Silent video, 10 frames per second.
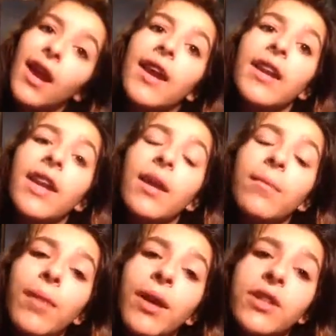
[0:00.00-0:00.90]
And
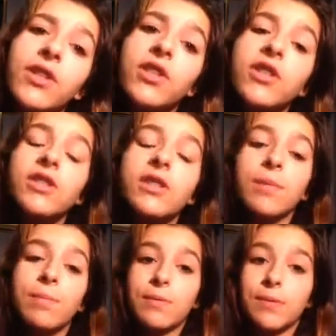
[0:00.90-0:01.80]
I might
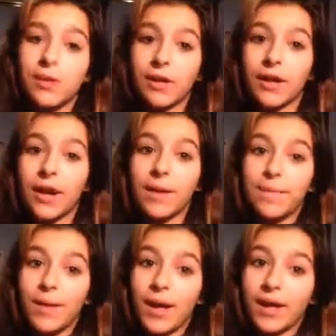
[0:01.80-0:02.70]
just
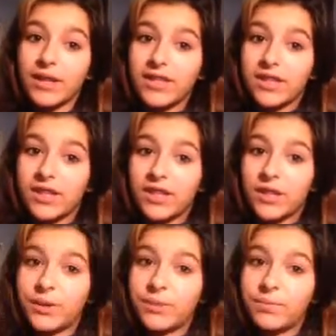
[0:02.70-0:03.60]
subscribe back to.